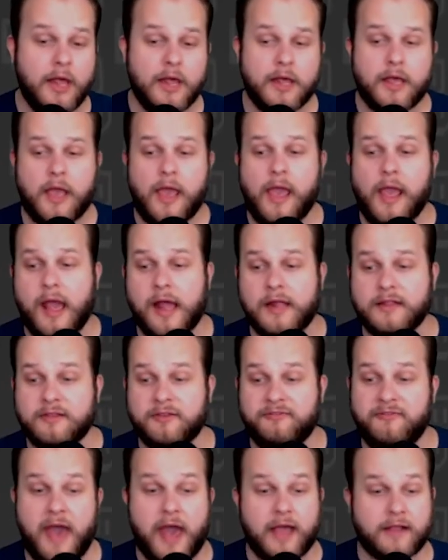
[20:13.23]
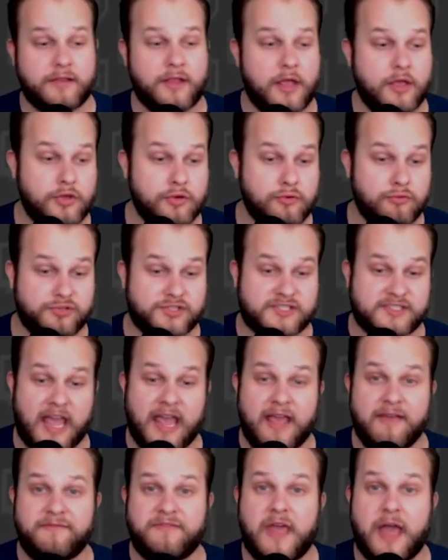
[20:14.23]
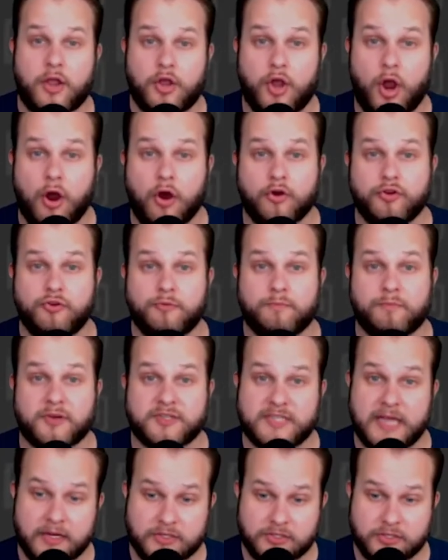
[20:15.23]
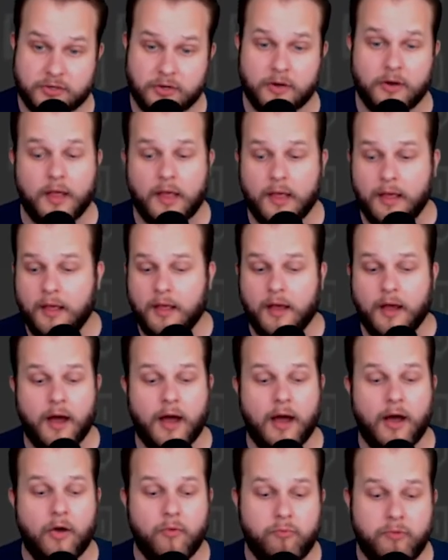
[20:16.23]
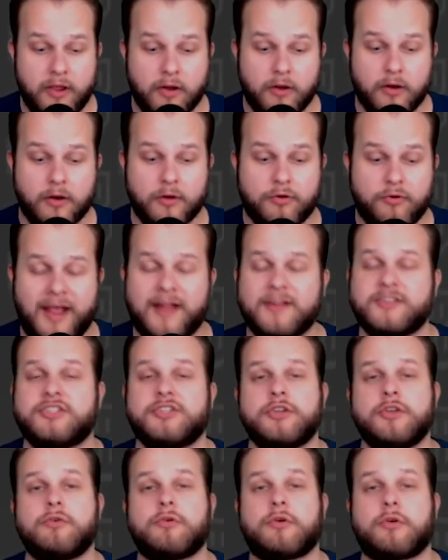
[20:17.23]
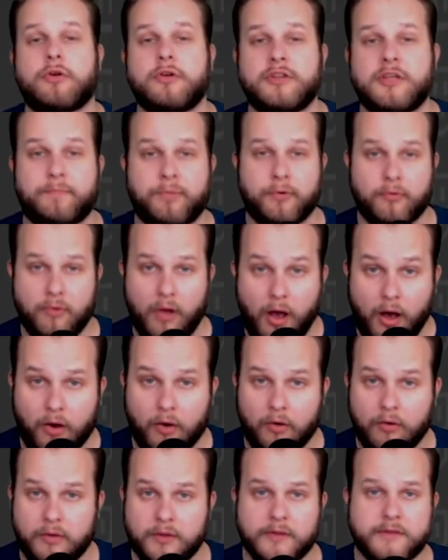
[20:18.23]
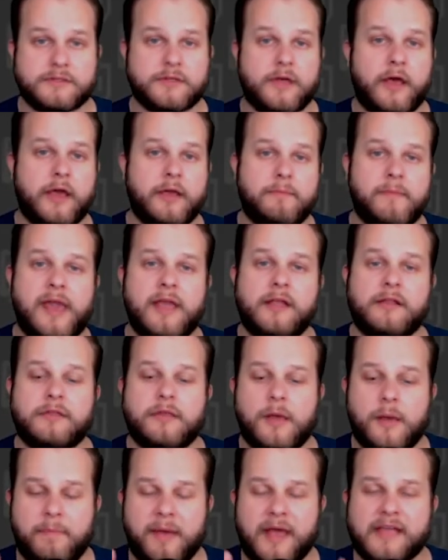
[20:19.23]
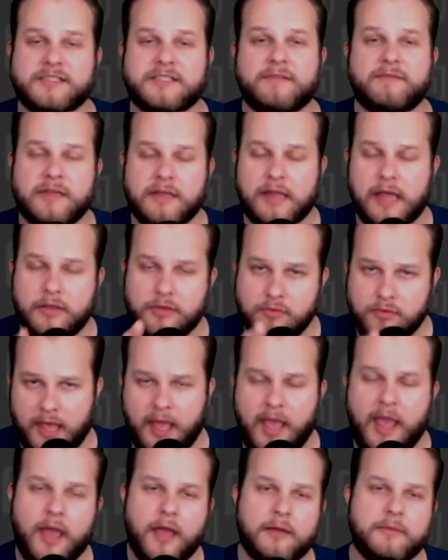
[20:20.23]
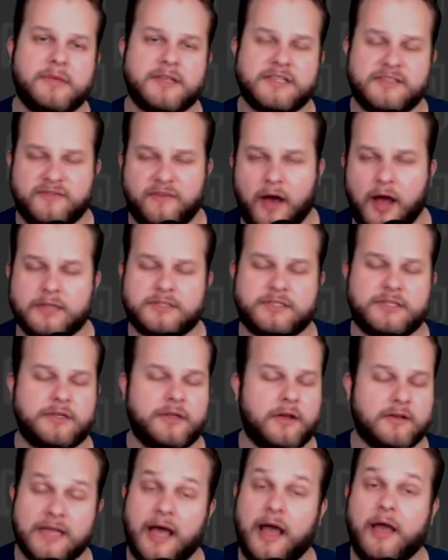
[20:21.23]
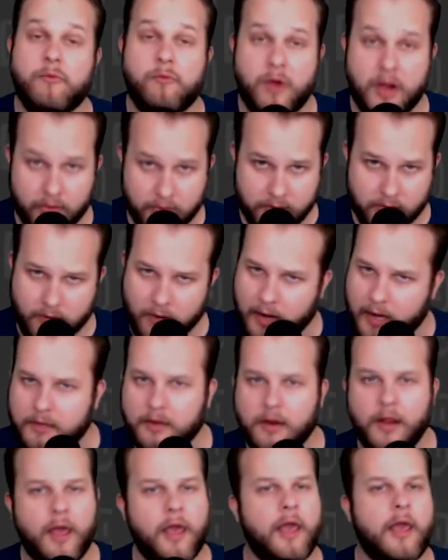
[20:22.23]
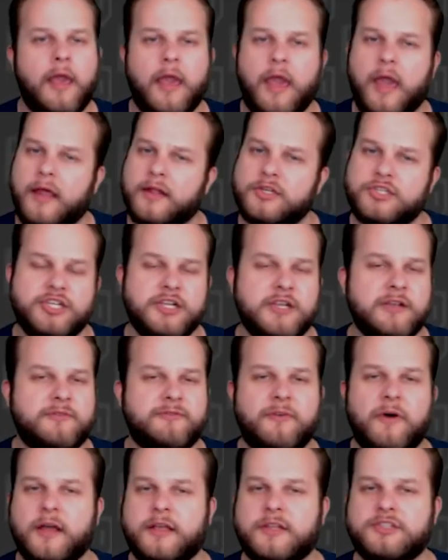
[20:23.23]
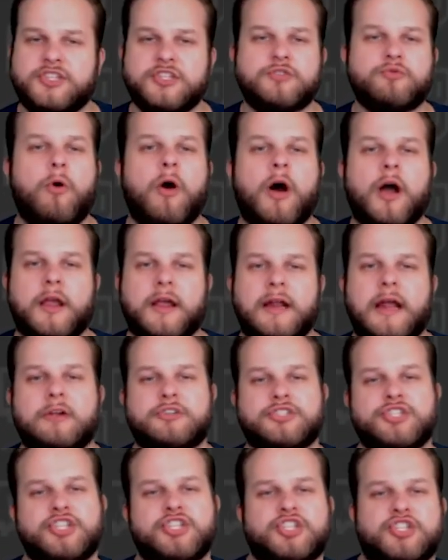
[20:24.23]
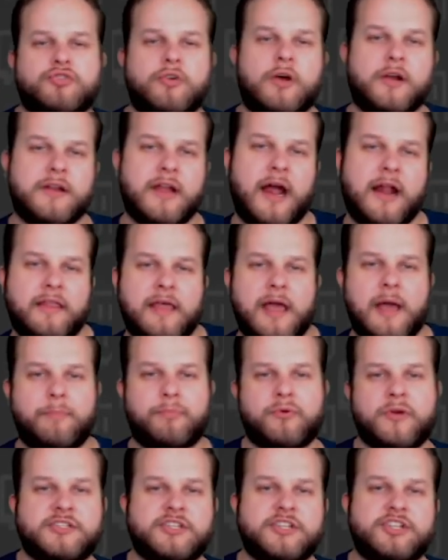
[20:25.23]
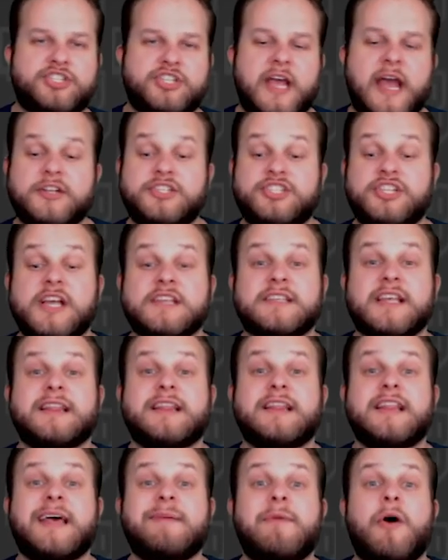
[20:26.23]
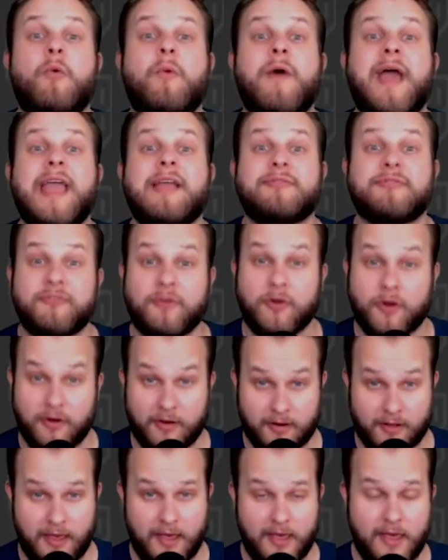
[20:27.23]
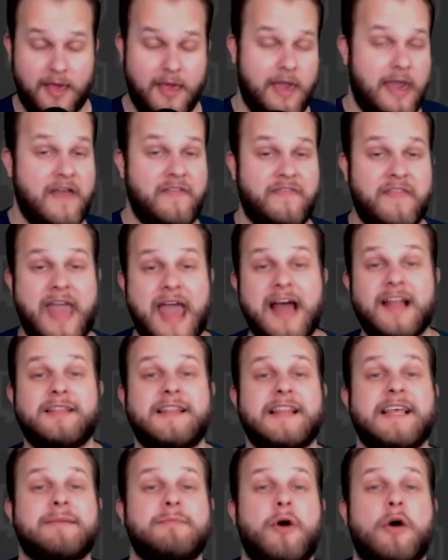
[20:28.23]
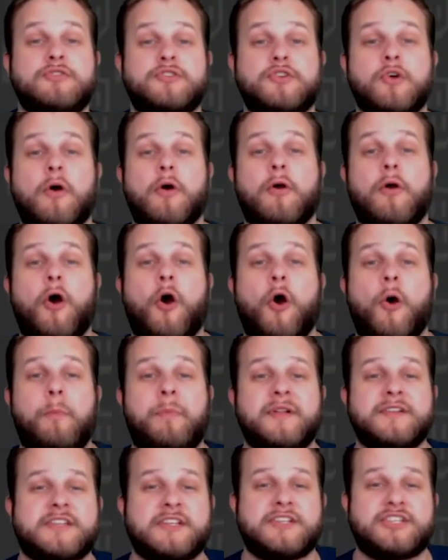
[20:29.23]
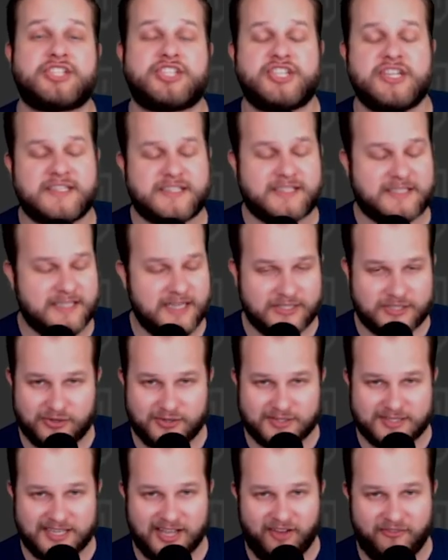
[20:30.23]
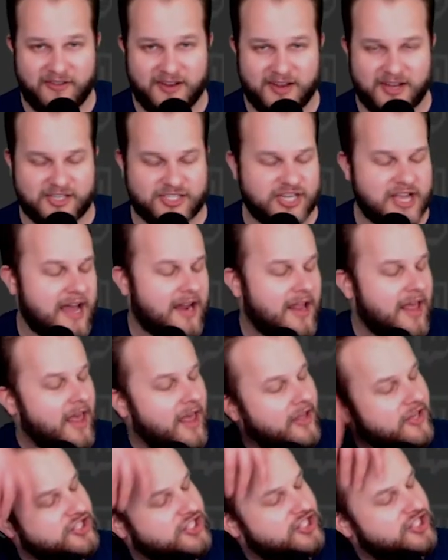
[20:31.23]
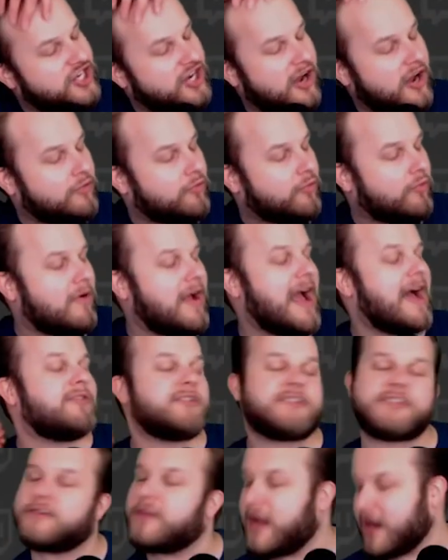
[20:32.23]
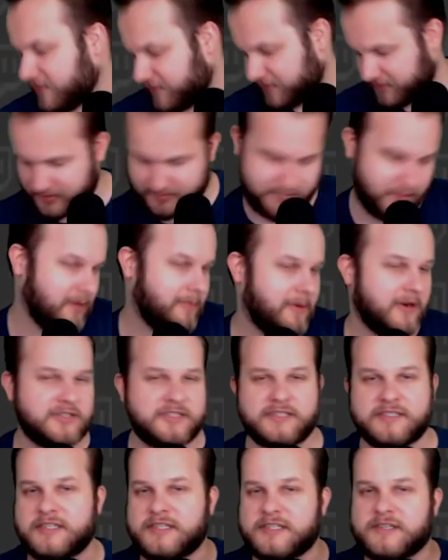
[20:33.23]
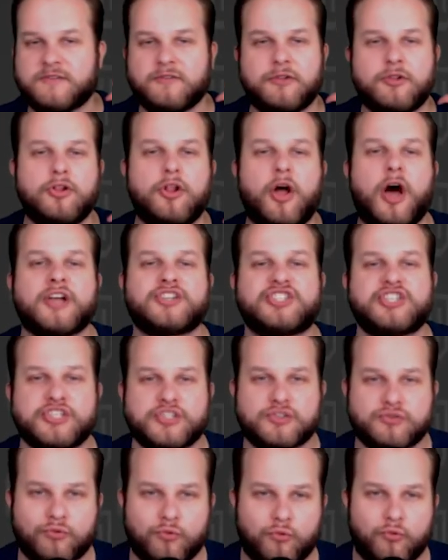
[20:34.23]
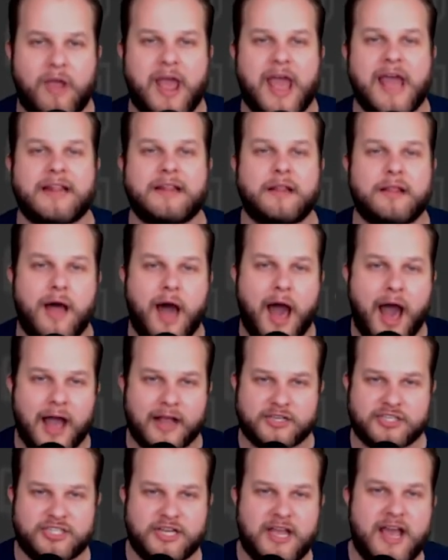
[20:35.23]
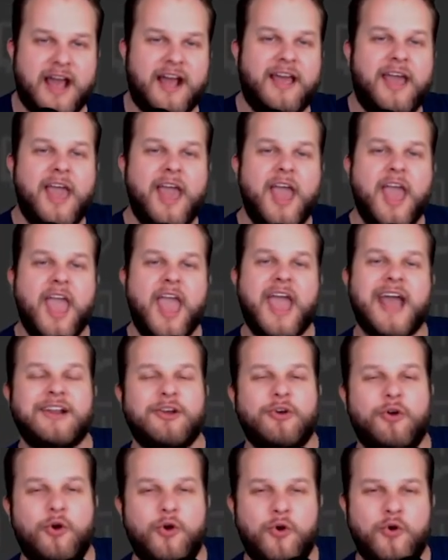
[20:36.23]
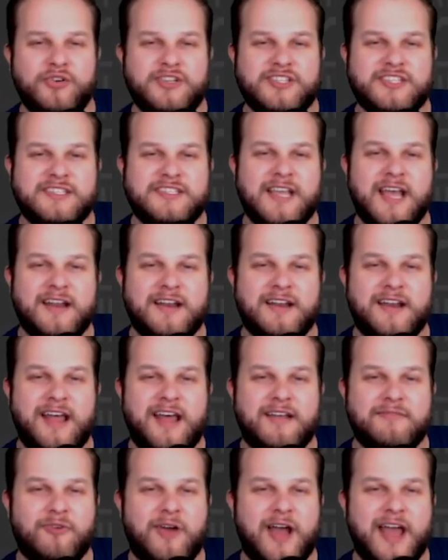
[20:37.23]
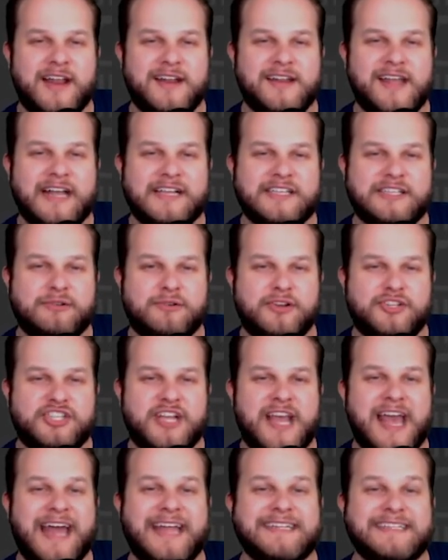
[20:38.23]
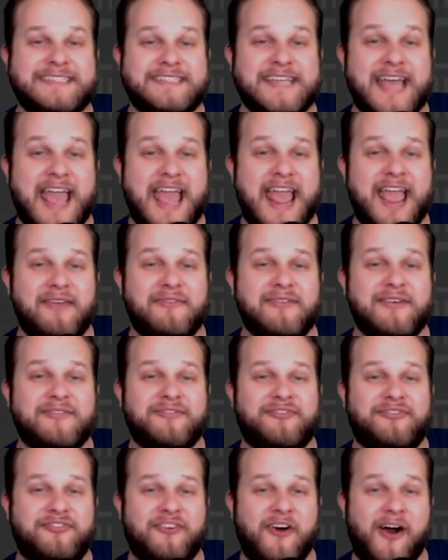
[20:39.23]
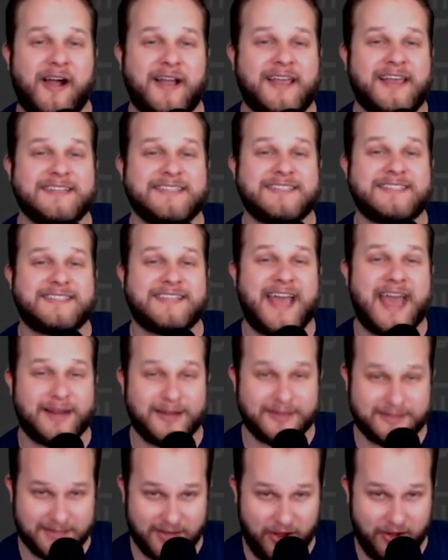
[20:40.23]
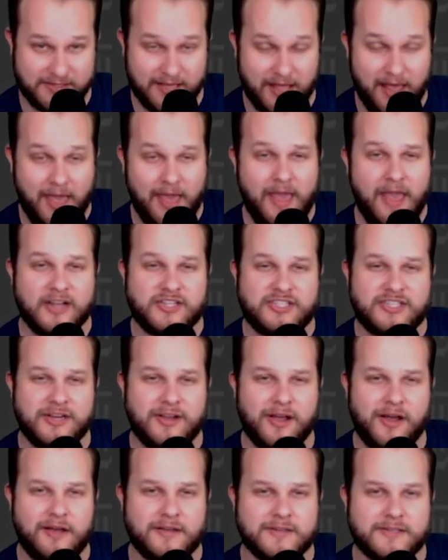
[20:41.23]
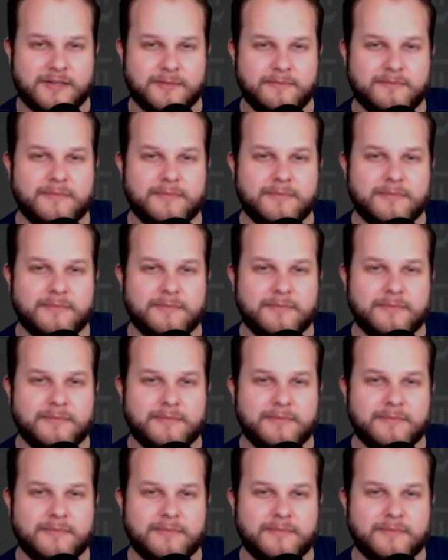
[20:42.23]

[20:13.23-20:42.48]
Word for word: and the fact that you saved that guard and you protected her, we are granting you early parole. It's like, make the best of it that you can, Miss Fox. She goes, I will, Your Honor. And she's walking out. She's strutting out of that prison, Chad, and she has a limo waiting for her. And that limo door opens, and she seats herself in it, Chad. She unravels her hair from the 20 pair, just these luscious red locks, Chad. And who's sitting right next to her, Chad? David fucking Xanatos. And she goes,